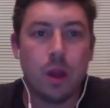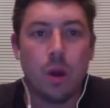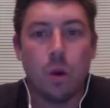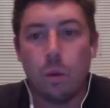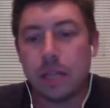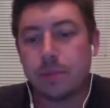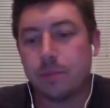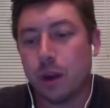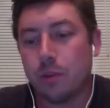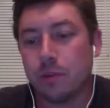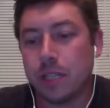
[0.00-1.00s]
West
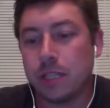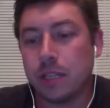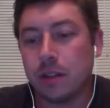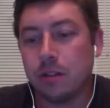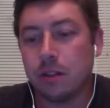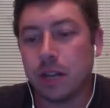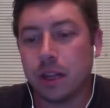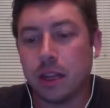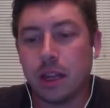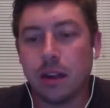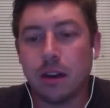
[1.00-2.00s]
Brom, let's look at
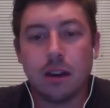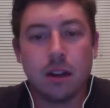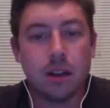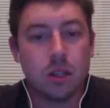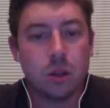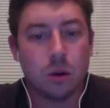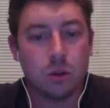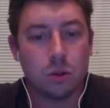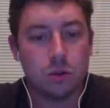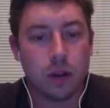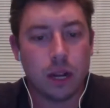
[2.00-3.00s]
their
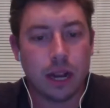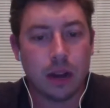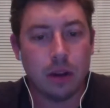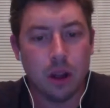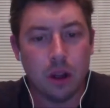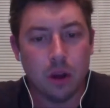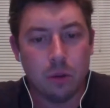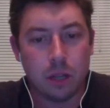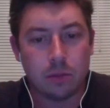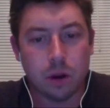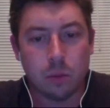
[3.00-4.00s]
totals right now.
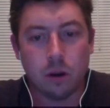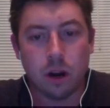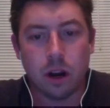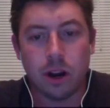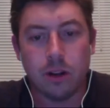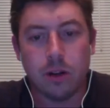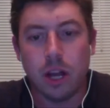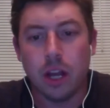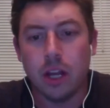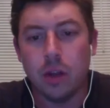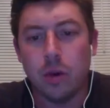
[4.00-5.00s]
West Brom, where are you?
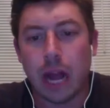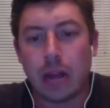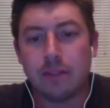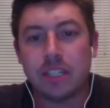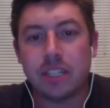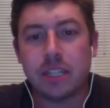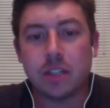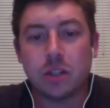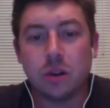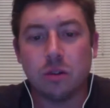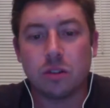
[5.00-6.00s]
You have 6
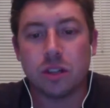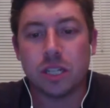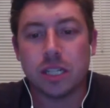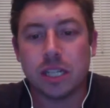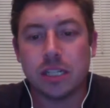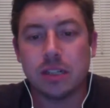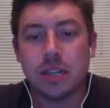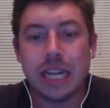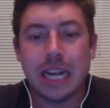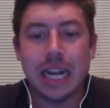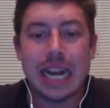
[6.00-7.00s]
goals on the season.
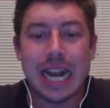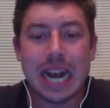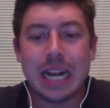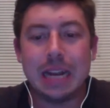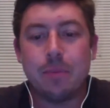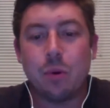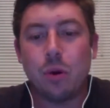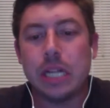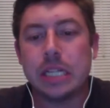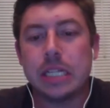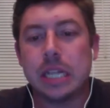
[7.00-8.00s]
Got
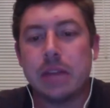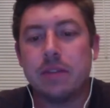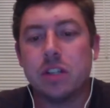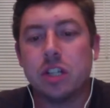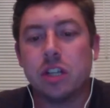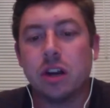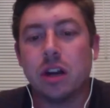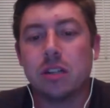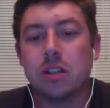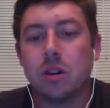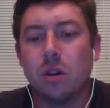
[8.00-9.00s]
9.7
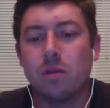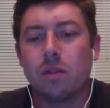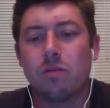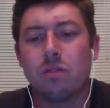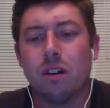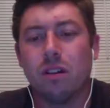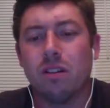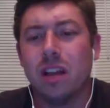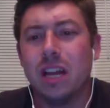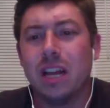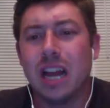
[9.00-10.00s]
shots overall.
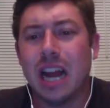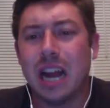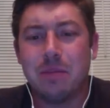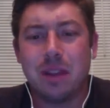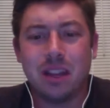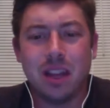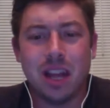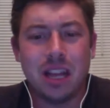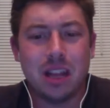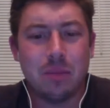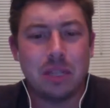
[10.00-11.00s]
I mean,
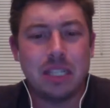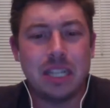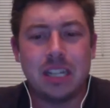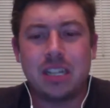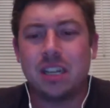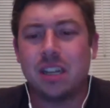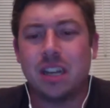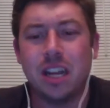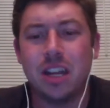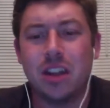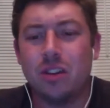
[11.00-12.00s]
the possession,
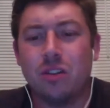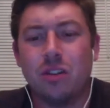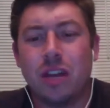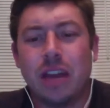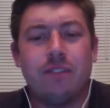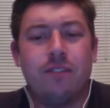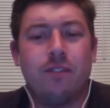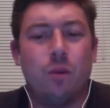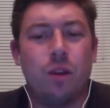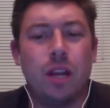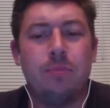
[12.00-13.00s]
you're looking at
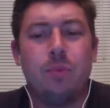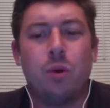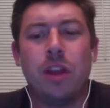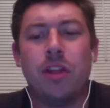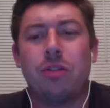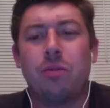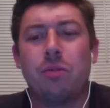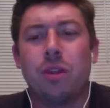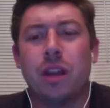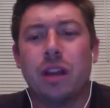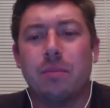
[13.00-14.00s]

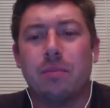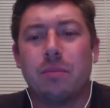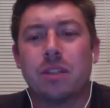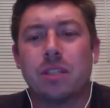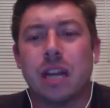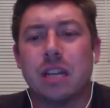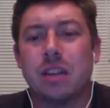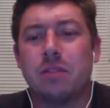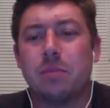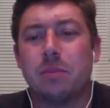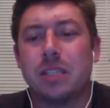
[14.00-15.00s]
40.3%
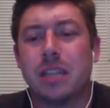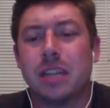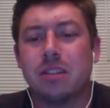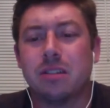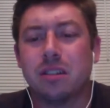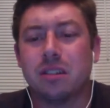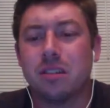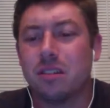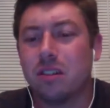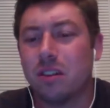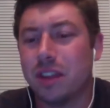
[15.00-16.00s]
of the possession
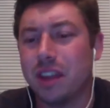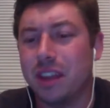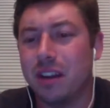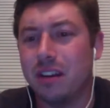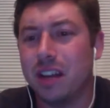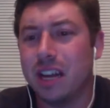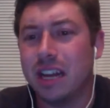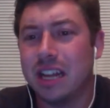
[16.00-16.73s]
on the year.